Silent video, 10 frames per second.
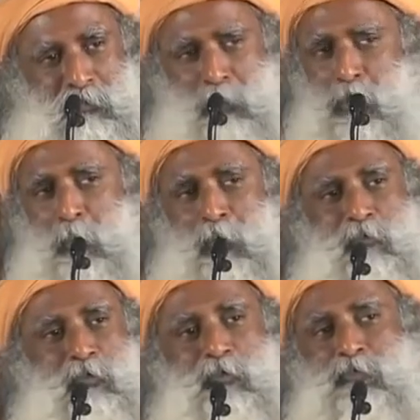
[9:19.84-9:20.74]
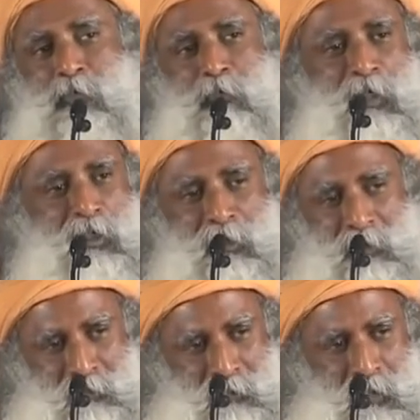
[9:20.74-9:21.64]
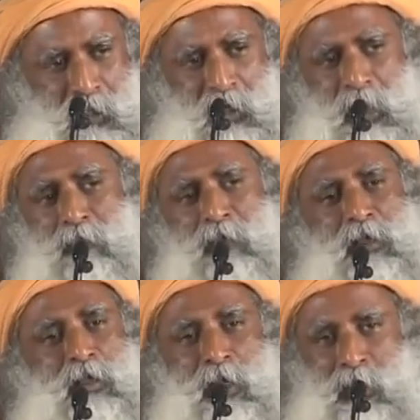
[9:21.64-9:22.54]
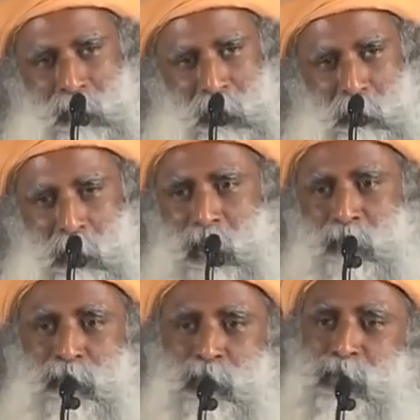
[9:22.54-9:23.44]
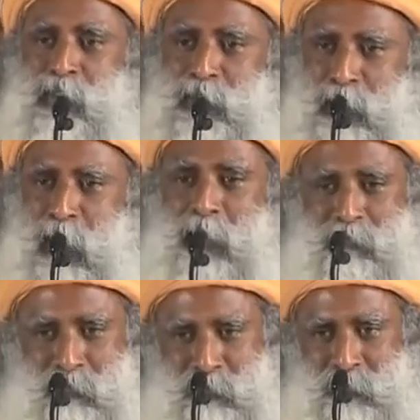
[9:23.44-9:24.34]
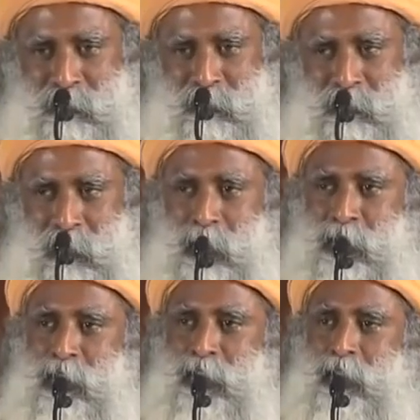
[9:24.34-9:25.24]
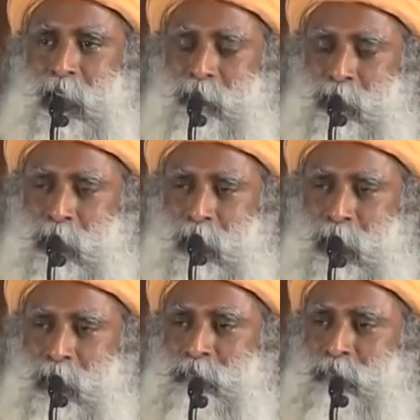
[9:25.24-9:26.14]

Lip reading: no more flute for me. Never again he played flute in his life. He just gave it to her.